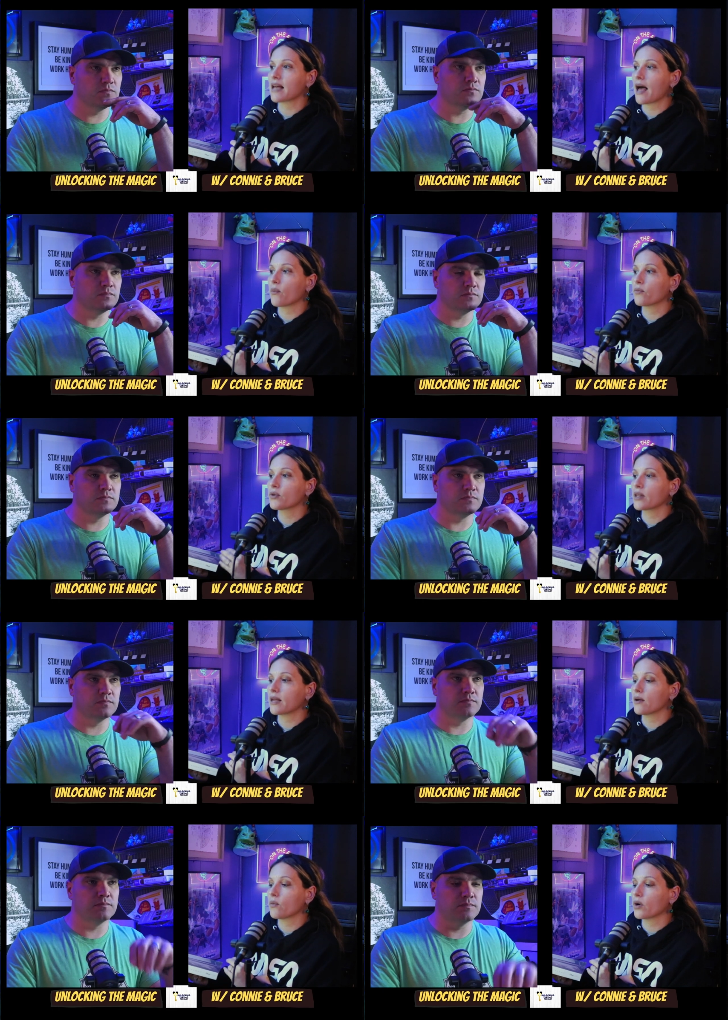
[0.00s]
Speaker 1: that
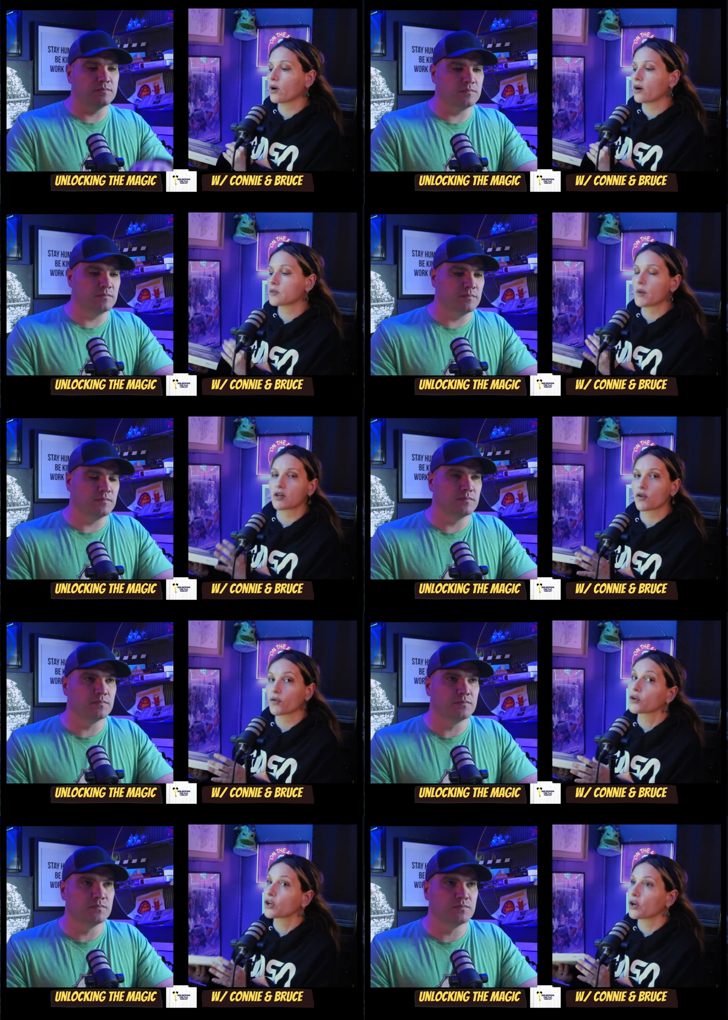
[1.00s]
really were special
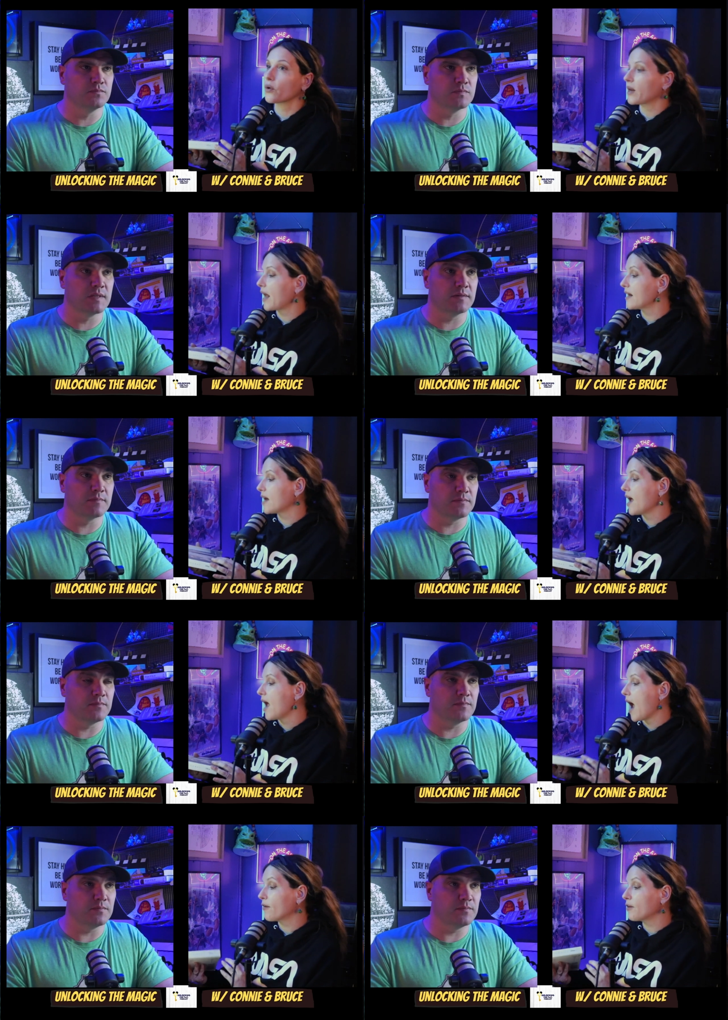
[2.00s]
for you and i
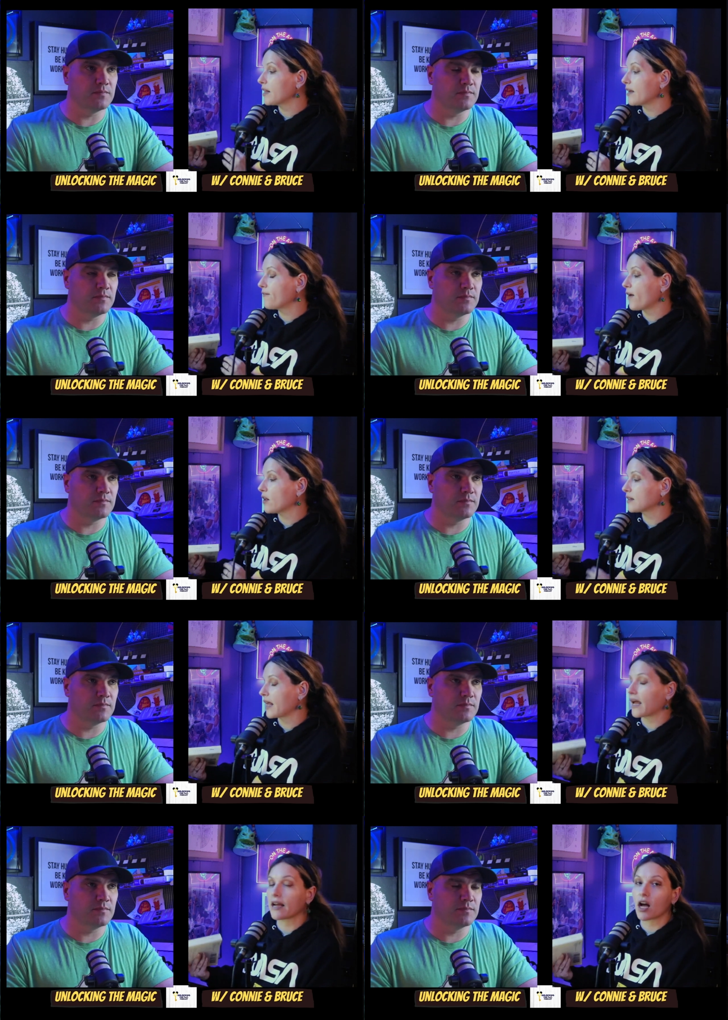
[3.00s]
I really felt
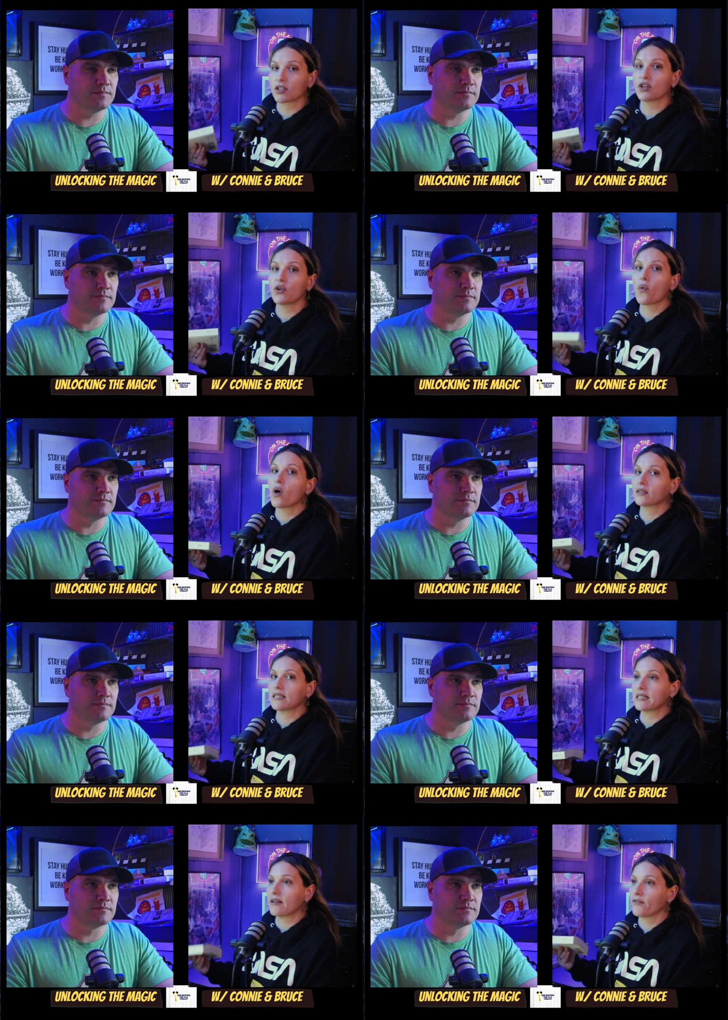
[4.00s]
like I got to know Walt
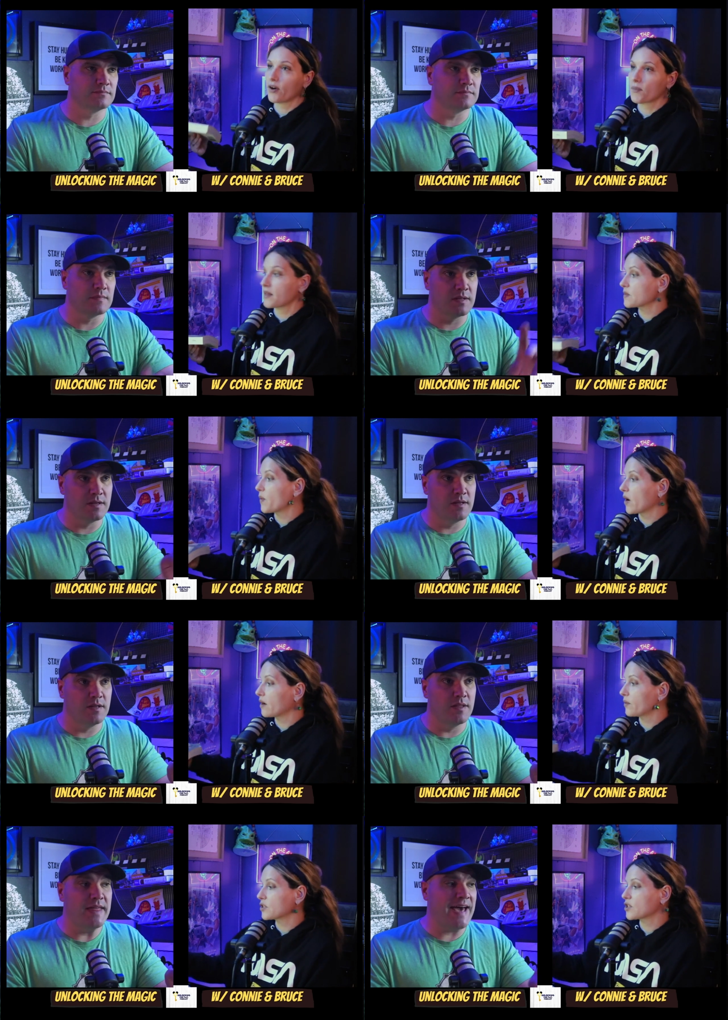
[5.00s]
Disney from this book.
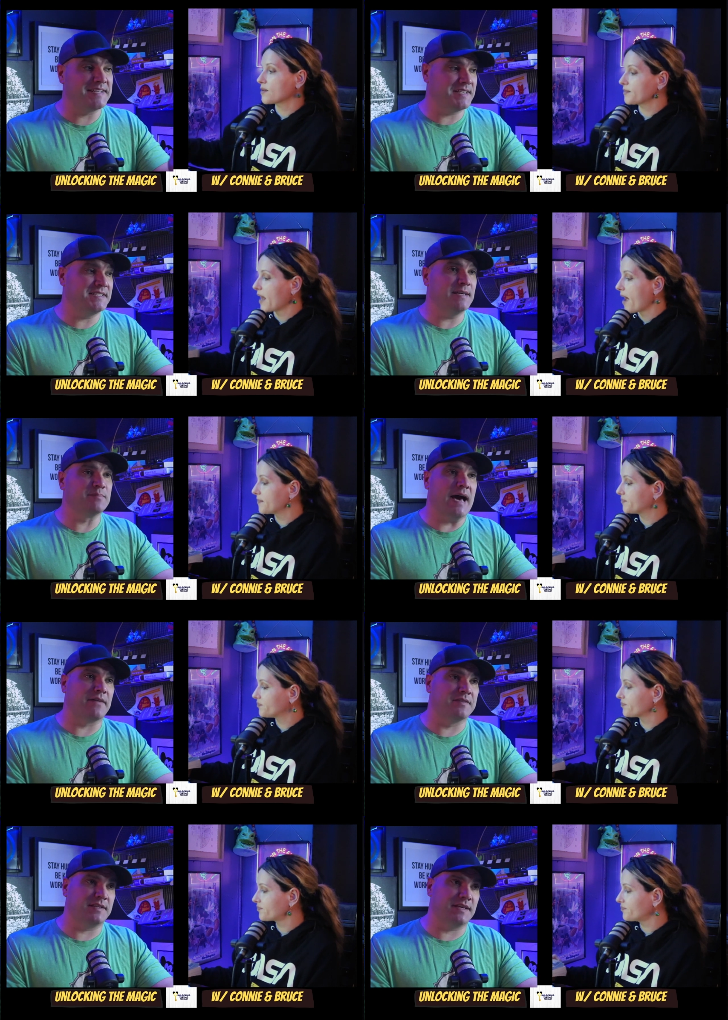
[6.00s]
Speaker 2: Which, that is a deep yeah. dive
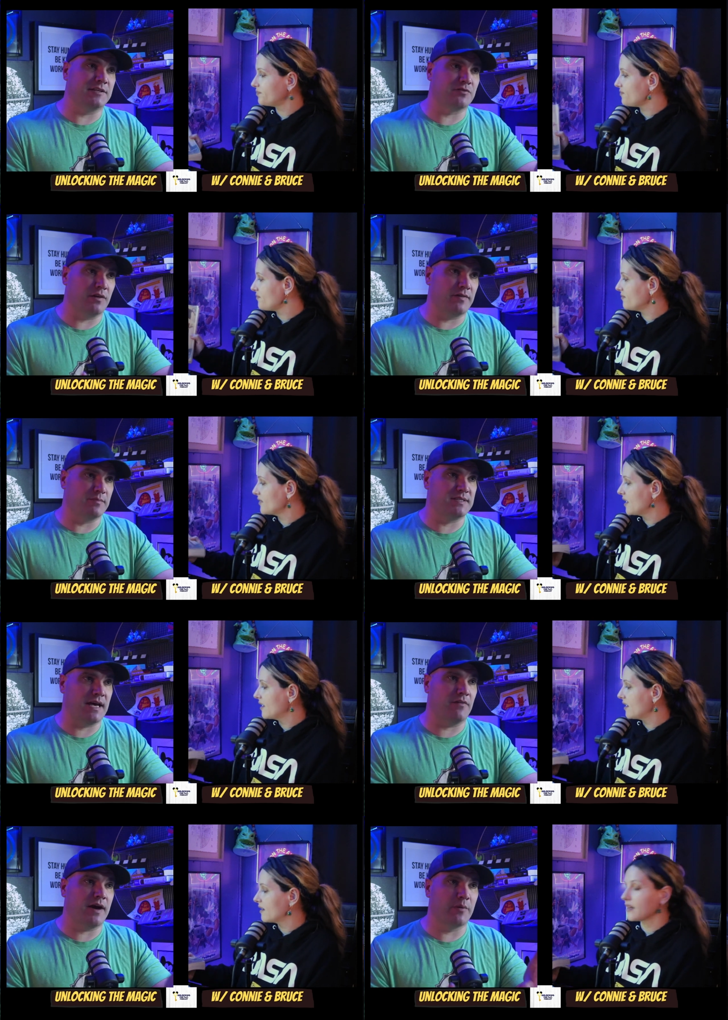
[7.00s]
into the history of
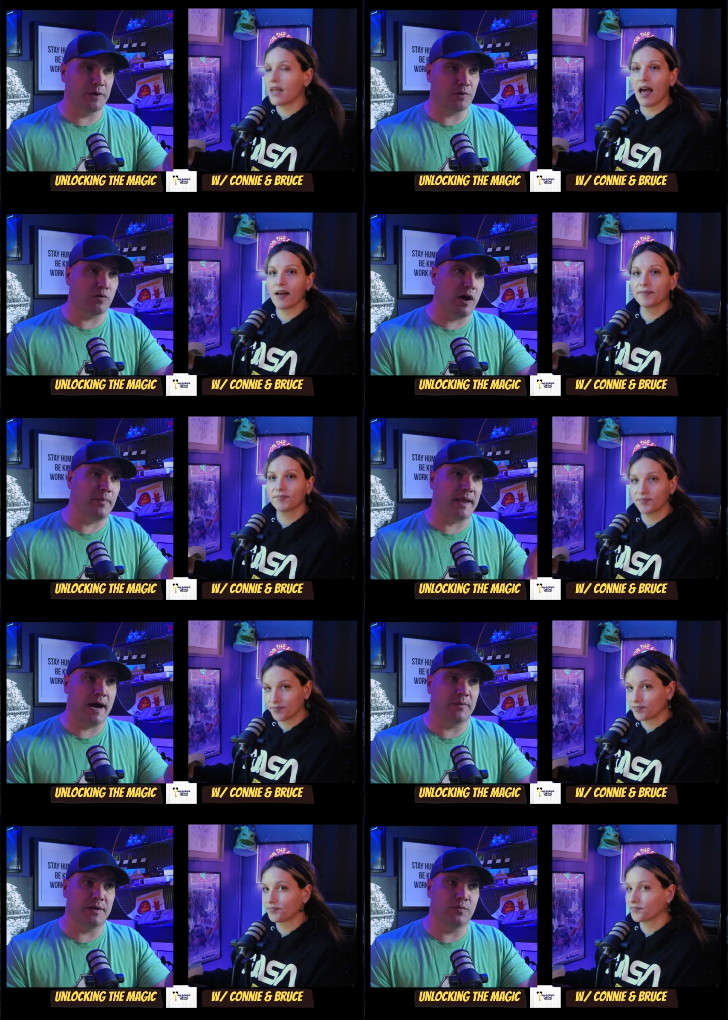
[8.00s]
himself, how he yeah. grew up, and
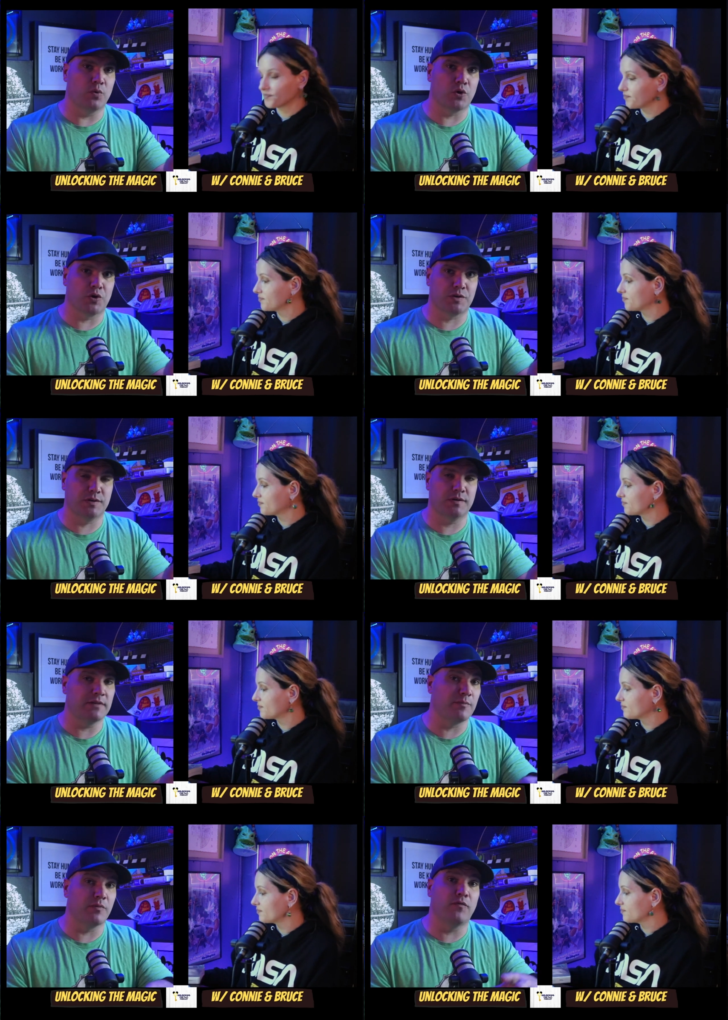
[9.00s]
how he worked
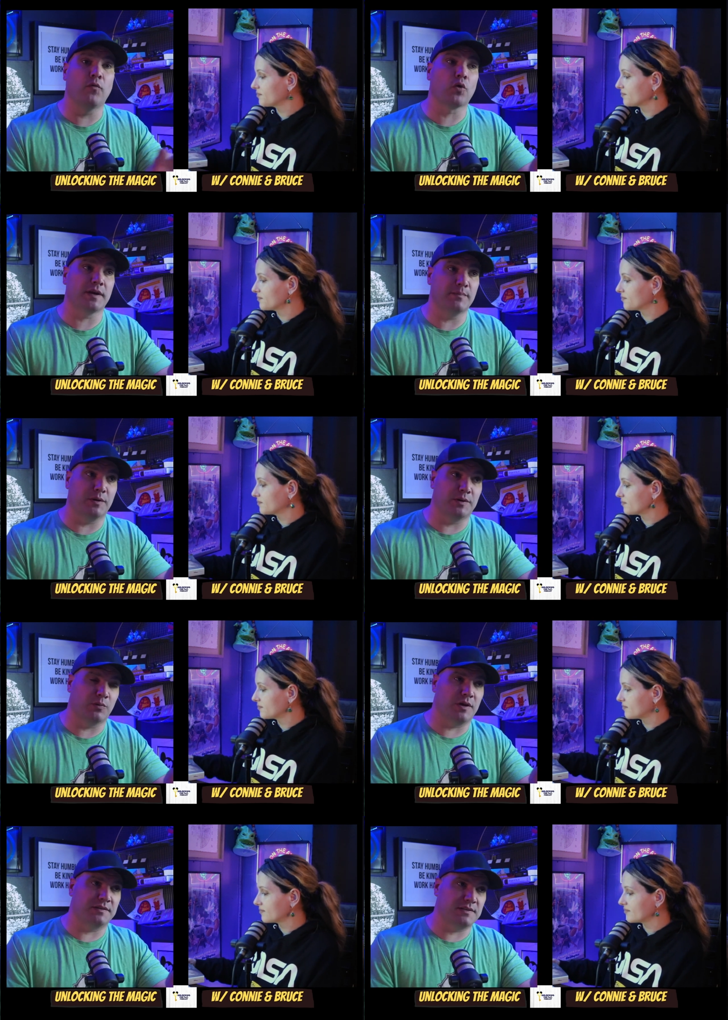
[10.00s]
even before he built the
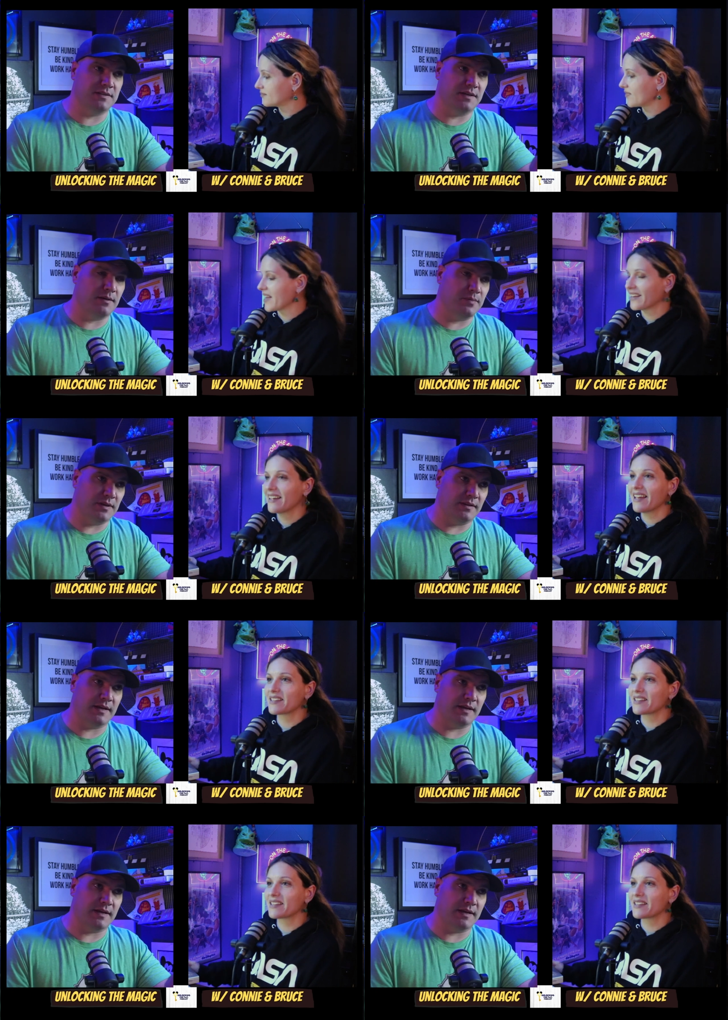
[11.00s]
Walt Disney Company.